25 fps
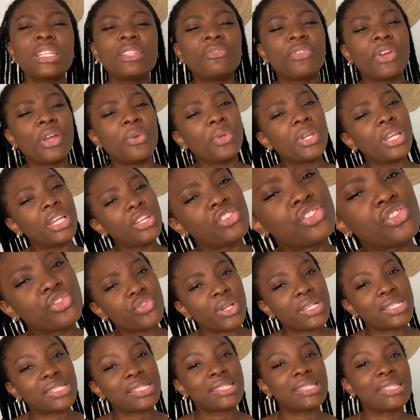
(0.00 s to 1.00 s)
very
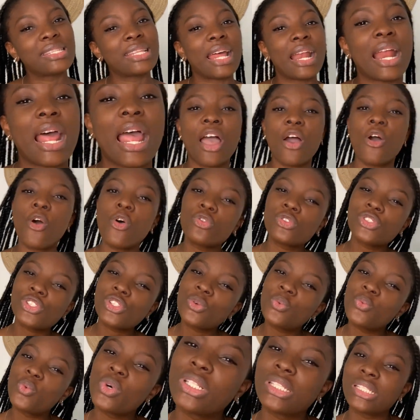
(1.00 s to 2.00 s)
interesting that I also
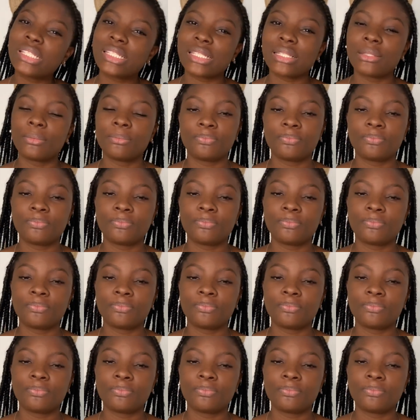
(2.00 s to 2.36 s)
want to.